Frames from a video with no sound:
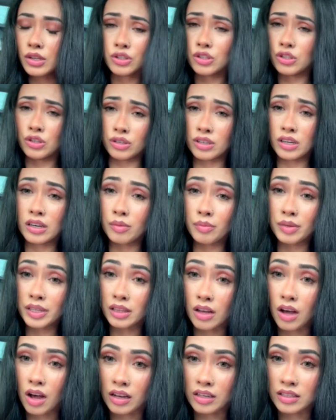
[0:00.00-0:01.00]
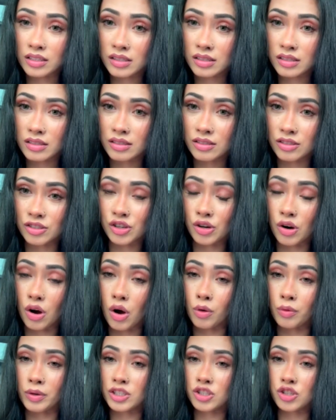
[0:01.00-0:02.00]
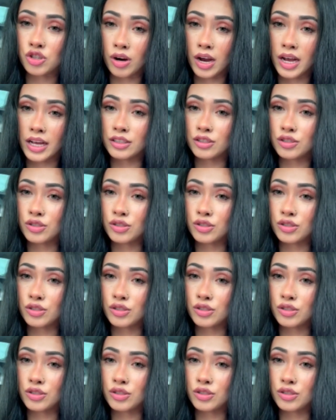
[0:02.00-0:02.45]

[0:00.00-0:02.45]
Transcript: you're gonna be lost because you're always trying